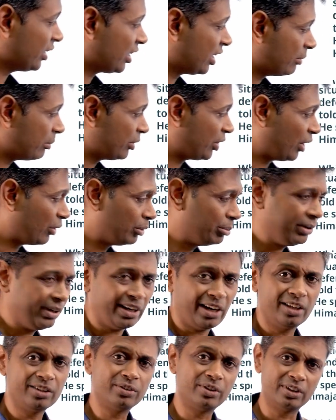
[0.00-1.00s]
that Himaja will be
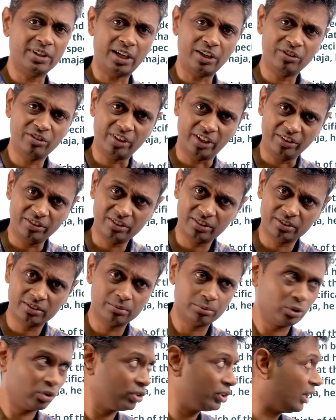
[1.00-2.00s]
transferred. That is nice,
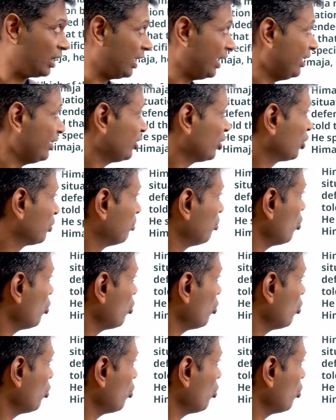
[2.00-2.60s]
because the client is